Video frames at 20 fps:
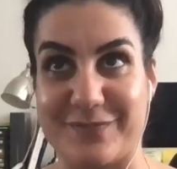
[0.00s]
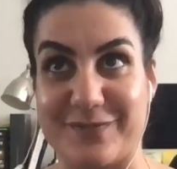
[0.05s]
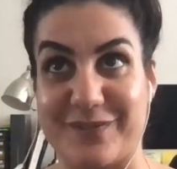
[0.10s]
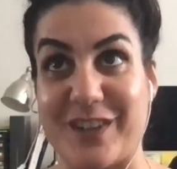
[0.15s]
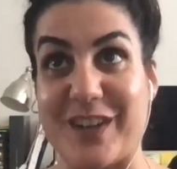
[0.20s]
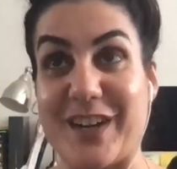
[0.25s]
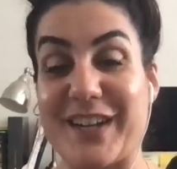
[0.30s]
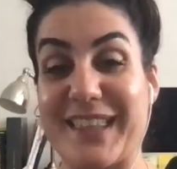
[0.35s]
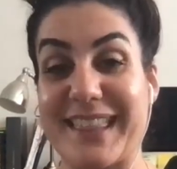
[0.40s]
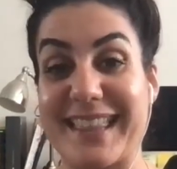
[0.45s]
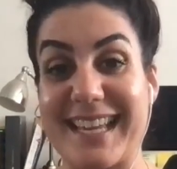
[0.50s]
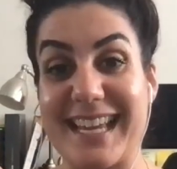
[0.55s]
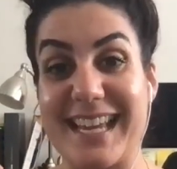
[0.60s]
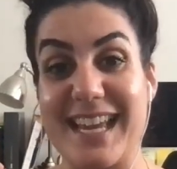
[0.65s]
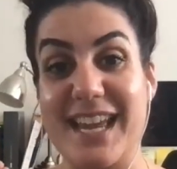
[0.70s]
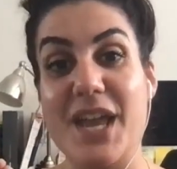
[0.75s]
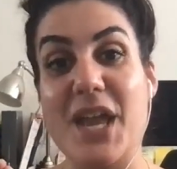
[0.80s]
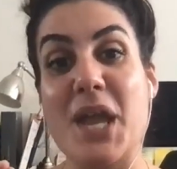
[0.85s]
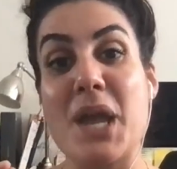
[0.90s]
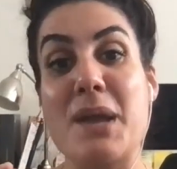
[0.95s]
worthy
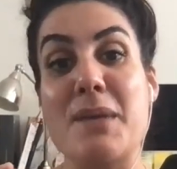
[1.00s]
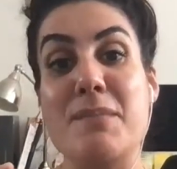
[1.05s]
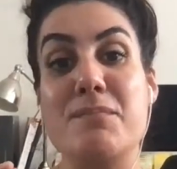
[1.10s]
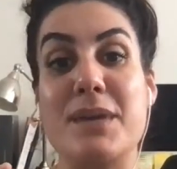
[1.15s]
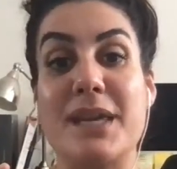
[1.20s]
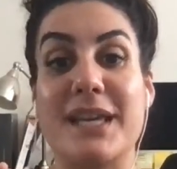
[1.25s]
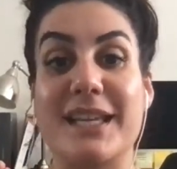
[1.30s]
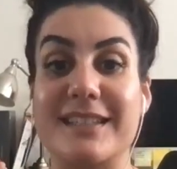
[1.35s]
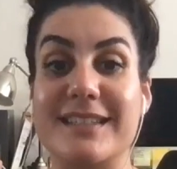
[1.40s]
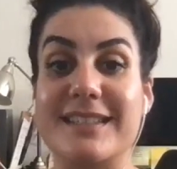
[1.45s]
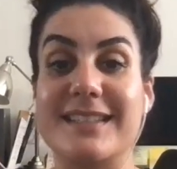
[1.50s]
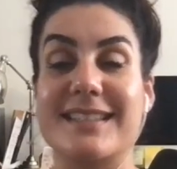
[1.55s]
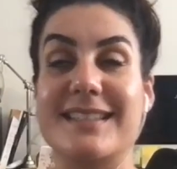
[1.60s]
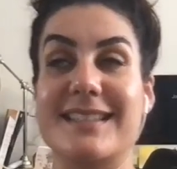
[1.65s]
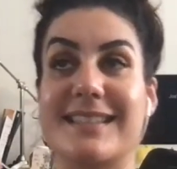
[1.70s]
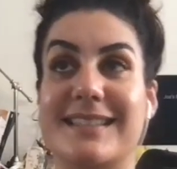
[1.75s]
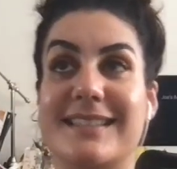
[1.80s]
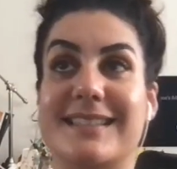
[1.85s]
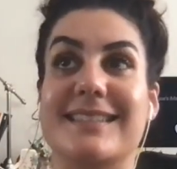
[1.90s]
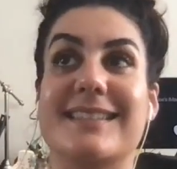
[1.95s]

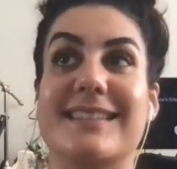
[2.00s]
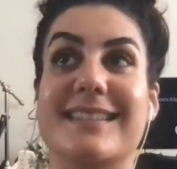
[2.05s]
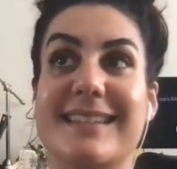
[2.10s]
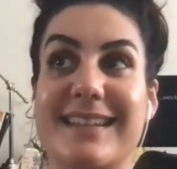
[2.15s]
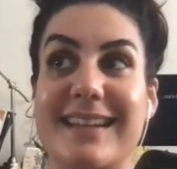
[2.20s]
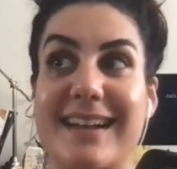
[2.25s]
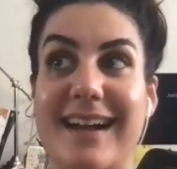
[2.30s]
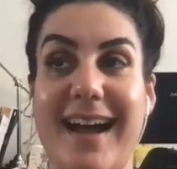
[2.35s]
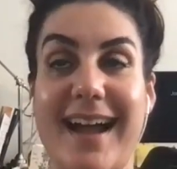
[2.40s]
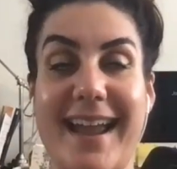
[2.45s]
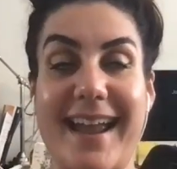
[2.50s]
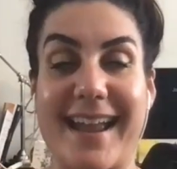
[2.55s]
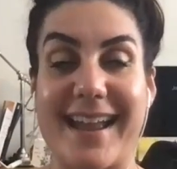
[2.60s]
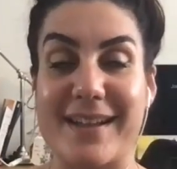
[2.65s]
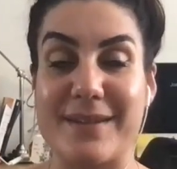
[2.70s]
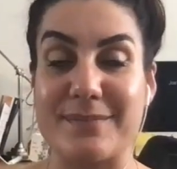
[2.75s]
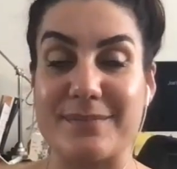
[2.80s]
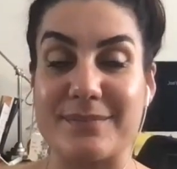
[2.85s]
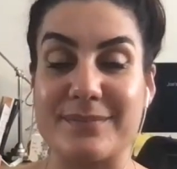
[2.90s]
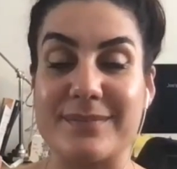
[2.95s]
because I
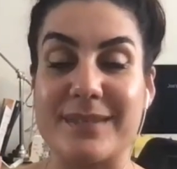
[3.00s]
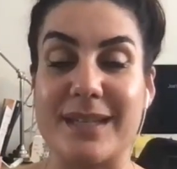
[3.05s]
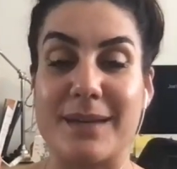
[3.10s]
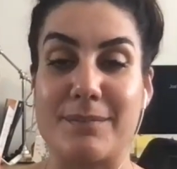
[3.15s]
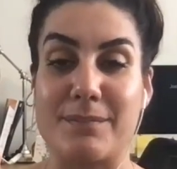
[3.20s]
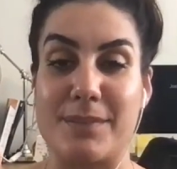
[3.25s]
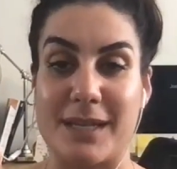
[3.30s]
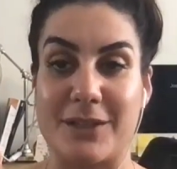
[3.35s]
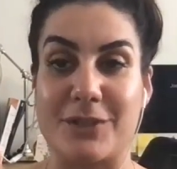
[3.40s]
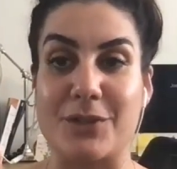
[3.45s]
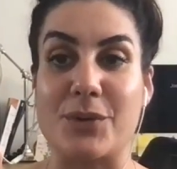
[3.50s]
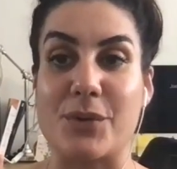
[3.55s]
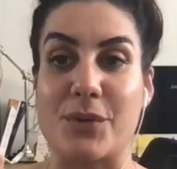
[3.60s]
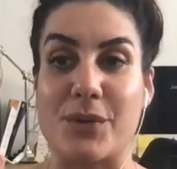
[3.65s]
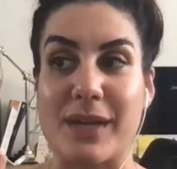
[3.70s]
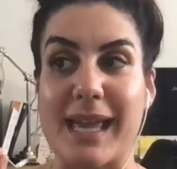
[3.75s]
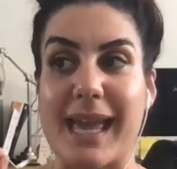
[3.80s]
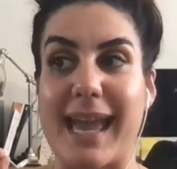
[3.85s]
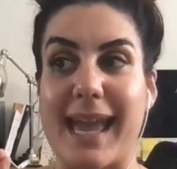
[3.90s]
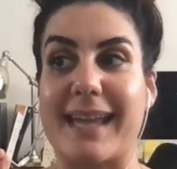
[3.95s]
am a big
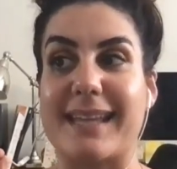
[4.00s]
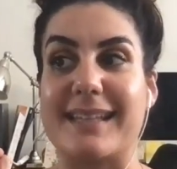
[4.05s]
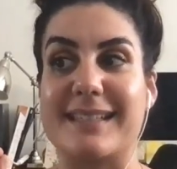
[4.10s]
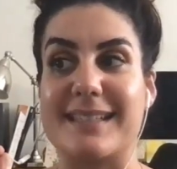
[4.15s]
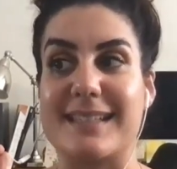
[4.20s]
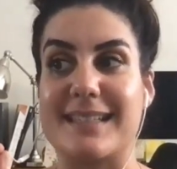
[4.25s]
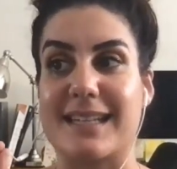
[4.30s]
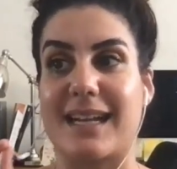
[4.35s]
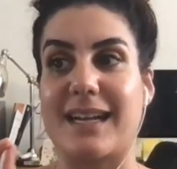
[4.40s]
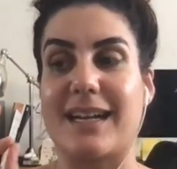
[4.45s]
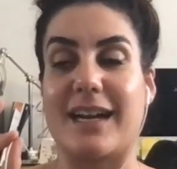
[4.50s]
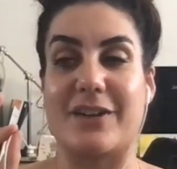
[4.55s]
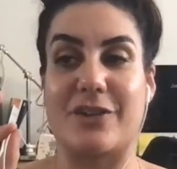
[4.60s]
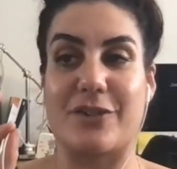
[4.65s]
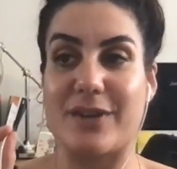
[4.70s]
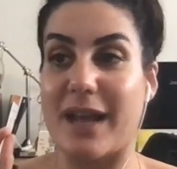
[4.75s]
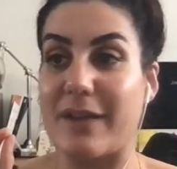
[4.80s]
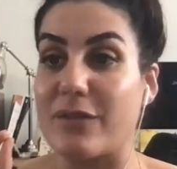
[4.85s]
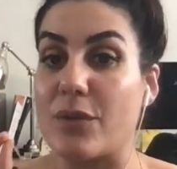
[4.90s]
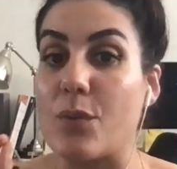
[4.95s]
cook and I
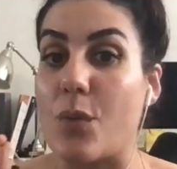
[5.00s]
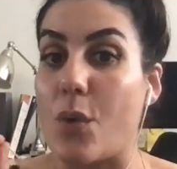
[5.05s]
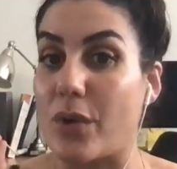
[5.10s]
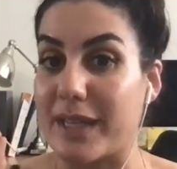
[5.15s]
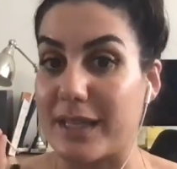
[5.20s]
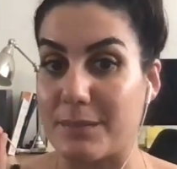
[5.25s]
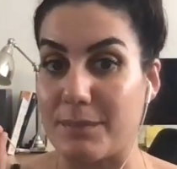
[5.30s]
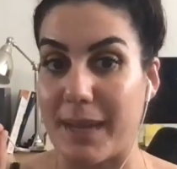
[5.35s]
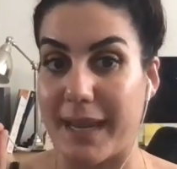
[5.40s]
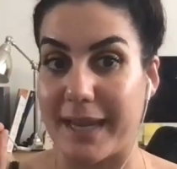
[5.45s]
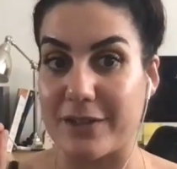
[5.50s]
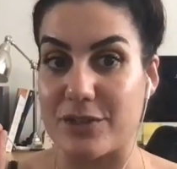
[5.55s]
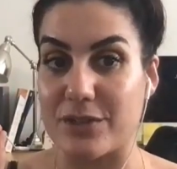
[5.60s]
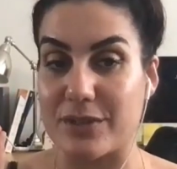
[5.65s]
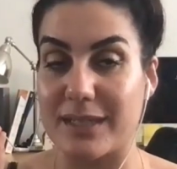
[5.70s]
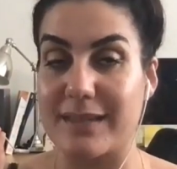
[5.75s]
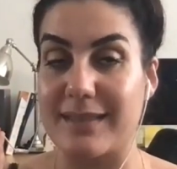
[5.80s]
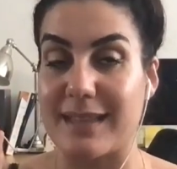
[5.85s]
don't have a walk-in pantry.